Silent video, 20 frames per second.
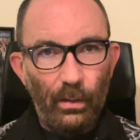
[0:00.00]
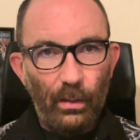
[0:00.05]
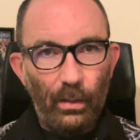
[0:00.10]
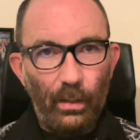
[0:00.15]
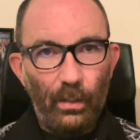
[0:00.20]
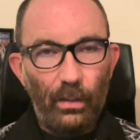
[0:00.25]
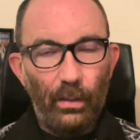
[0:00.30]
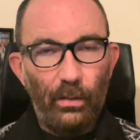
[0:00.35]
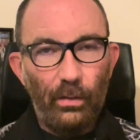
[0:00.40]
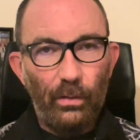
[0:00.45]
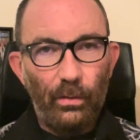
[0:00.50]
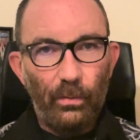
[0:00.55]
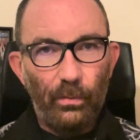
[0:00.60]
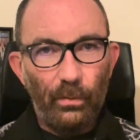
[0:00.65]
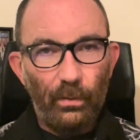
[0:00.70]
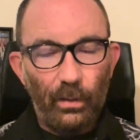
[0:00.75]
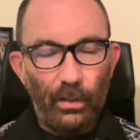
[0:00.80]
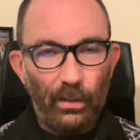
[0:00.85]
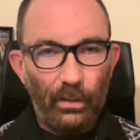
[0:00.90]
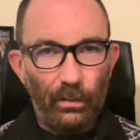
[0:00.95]
And I know that
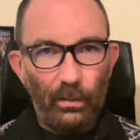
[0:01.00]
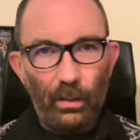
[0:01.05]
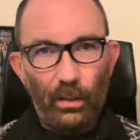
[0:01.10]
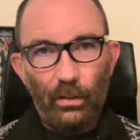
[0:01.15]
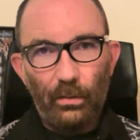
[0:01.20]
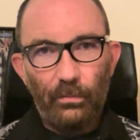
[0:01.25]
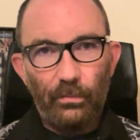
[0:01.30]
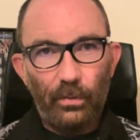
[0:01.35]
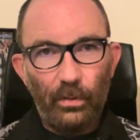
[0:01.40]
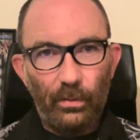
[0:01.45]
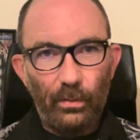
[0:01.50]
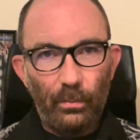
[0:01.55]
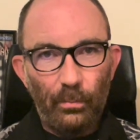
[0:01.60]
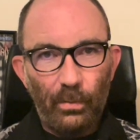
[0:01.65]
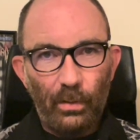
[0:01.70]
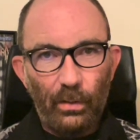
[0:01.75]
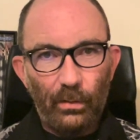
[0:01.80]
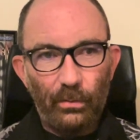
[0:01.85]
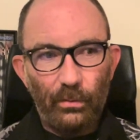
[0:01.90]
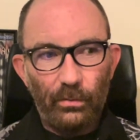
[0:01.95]
like a lot of other
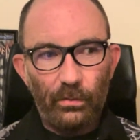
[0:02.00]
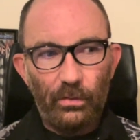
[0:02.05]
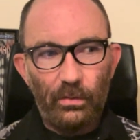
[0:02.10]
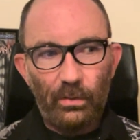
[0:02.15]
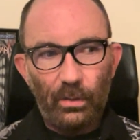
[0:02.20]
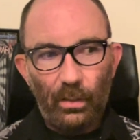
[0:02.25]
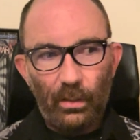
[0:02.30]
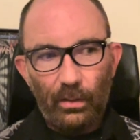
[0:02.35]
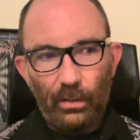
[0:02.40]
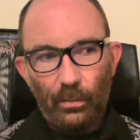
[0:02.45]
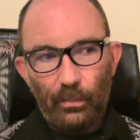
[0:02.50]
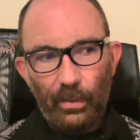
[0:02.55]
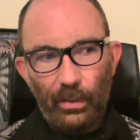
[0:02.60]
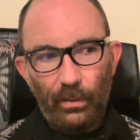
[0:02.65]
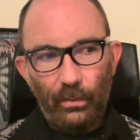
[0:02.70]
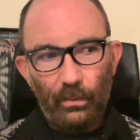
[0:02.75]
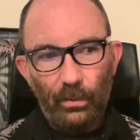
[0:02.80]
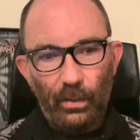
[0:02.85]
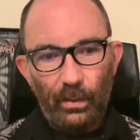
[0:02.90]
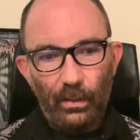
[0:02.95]
models talk
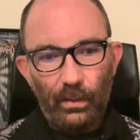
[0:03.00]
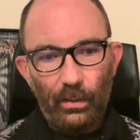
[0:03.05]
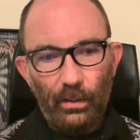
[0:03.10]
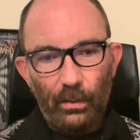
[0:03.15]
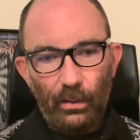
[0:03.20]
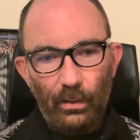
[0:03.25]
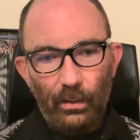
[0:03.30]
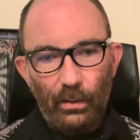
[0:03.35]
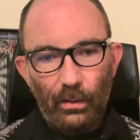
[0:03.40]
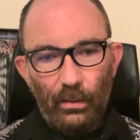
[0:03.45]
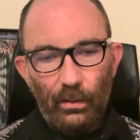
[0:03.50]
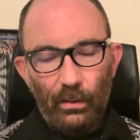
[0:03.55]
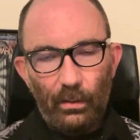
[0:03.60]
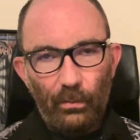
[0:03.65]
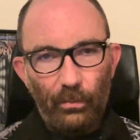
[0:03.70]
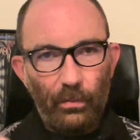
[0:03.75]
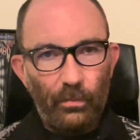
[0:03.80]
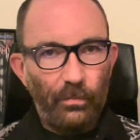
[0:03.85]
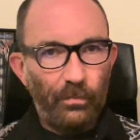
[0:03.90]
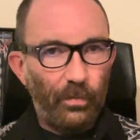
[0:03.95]
about like,
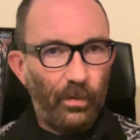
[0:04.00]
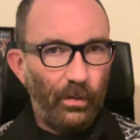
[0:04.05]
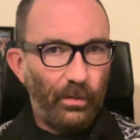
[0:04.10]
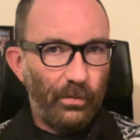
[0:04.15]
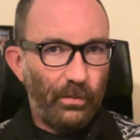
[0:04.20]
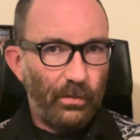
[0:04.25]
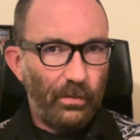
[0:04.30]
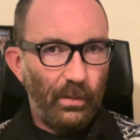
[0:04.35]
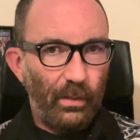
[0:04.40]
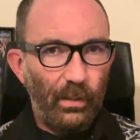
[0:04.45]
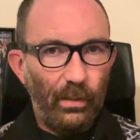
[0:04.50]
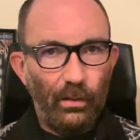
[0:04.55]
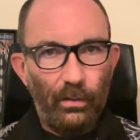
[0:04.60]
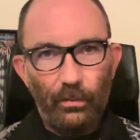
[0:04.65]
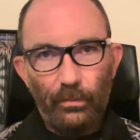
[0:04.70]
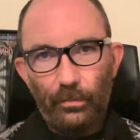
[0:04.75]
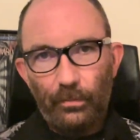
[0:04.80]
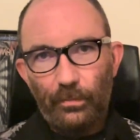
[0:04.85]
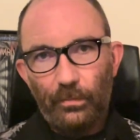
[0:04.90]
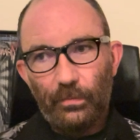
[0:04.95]
the false
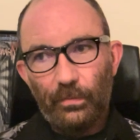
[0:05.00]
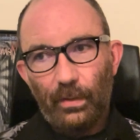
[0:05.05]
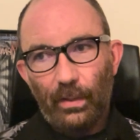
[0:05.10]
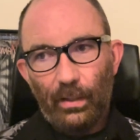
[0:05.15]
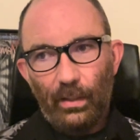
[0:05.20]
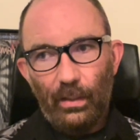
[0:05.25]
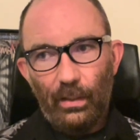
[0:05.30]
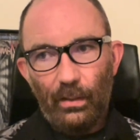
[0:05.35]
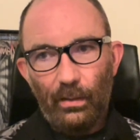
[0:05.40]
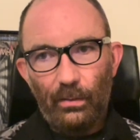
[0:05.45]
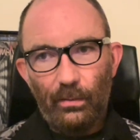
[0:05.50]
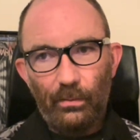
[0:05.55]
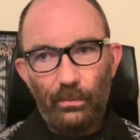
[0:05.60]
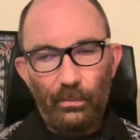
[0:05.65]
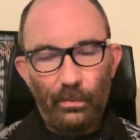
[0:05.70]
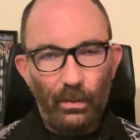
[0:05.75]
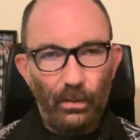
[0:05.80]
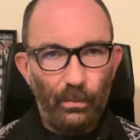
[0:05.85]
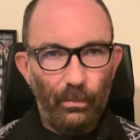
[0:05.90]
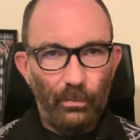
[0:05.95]
self and,
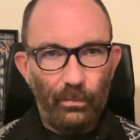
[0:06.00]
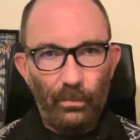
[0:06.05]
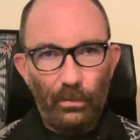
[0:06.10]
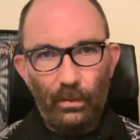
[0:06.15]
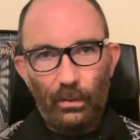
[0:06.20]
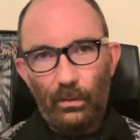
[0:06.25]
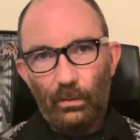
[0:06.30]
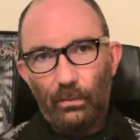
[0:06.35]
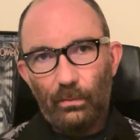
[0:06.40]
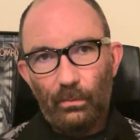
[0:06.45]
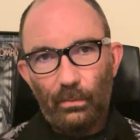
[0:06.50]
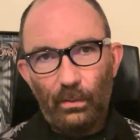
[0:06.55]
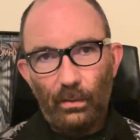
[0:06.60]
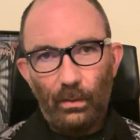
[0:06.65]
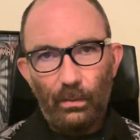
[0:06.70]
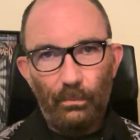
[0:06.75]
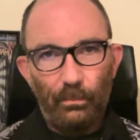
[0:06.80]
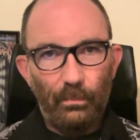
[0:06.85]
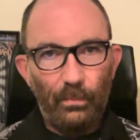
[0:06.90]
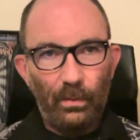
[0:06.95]

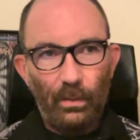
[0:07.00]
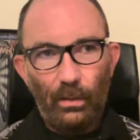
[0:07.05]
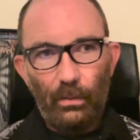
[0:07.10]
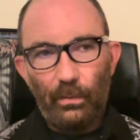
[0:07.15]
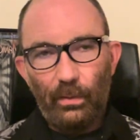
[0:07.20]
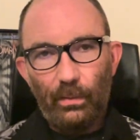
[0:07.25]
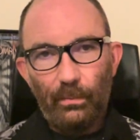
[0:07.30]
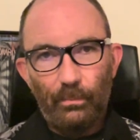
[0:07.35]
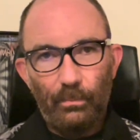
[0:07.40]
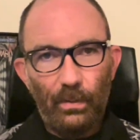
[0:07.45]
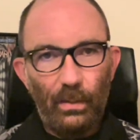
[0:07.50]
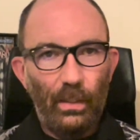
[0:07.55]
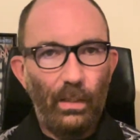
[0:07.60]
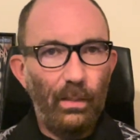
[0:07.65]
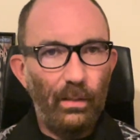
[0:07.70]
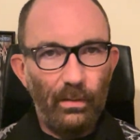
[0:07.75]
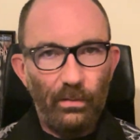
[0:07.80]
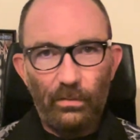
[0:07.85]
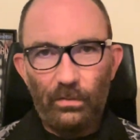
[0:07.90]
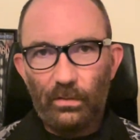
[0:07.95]
the
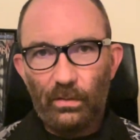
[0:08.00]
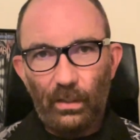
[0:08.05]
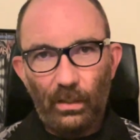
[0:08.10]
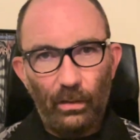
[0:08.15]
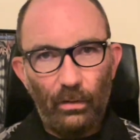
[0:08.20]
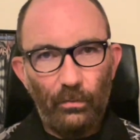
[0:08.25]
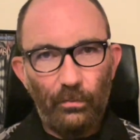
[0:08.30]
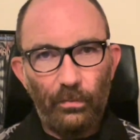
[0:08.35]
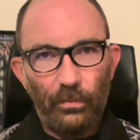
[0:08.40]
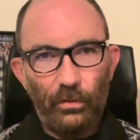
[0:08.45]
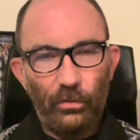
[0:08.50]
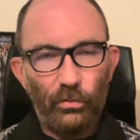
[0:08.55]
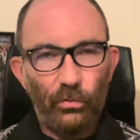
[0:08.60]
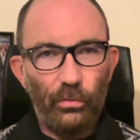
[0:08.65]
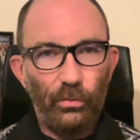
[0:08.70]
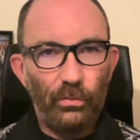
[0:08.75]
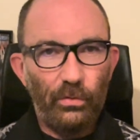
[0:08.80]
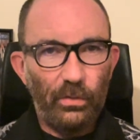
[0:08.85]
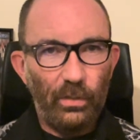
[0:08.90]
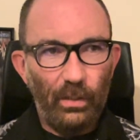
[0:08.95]
hidden self or the
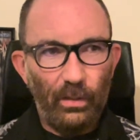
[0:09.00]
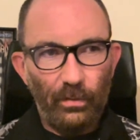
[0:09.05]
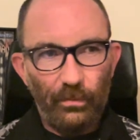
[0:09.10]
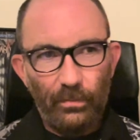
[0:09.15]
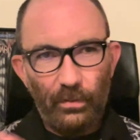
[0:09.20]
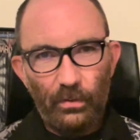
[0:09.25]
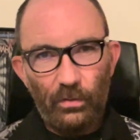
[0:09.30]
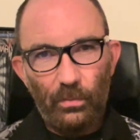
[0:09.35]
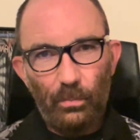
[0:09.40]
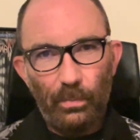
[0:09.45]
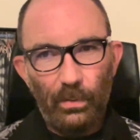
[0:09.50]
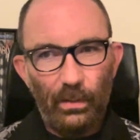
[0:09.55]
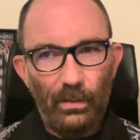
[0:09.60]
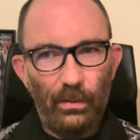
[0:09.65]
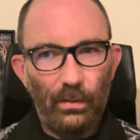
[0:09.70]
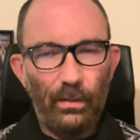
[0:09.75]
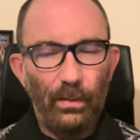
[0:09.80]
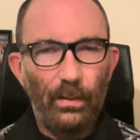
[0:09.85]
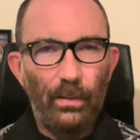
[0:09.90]
true self that's been,